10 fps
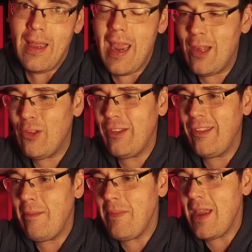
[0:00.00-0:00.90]
It's just
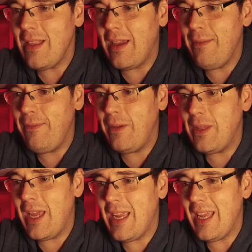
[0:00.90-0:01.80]
something that I feel
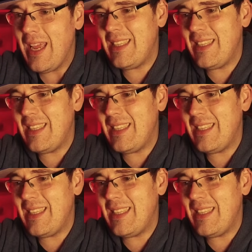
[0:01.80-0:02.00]
like